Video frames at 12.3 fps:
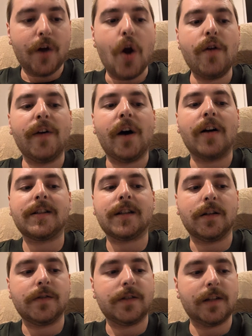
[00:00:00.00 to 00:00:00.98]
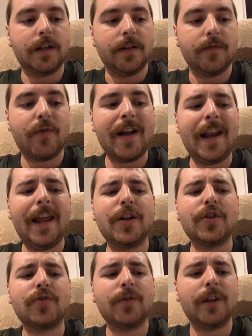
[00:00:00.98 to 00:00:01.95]
over ourselves to live, really
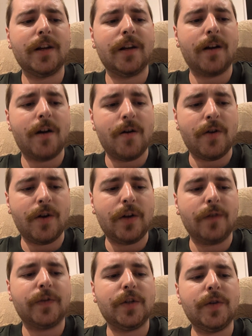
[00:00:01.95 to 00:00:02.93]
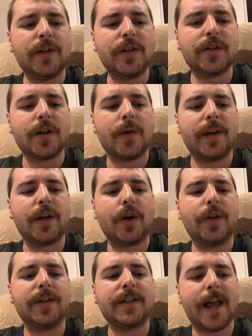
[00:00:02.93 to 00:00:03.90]
and truly alone, and of doing so in
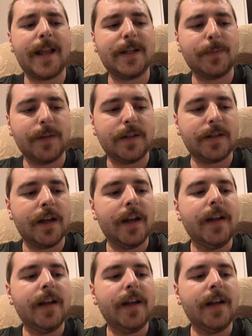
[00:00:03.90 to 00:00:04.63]
contentment.